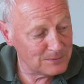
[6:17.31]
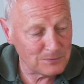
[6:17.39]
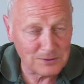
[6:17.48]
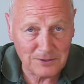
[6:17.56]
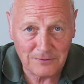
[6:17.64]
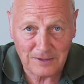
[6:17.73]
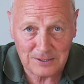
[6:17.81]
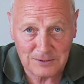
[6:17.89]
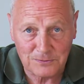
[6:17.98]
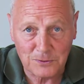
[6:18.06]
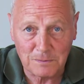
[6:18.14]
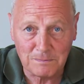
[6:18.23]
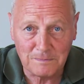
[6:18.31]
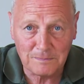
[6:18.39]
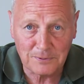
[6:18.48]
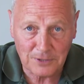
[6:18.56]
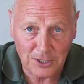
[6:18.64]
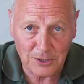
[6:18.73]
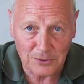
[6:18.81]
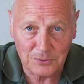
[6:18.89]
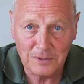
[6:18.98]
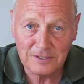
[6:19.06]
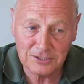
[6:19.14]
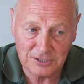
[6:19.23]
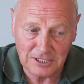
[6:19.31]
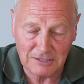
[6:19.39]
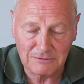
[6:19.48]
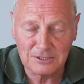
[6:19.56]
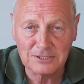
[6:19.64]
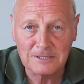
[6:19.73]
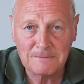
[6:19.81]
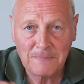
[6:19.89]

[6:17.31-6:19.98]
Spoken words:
with the Phantom 4 Pro series,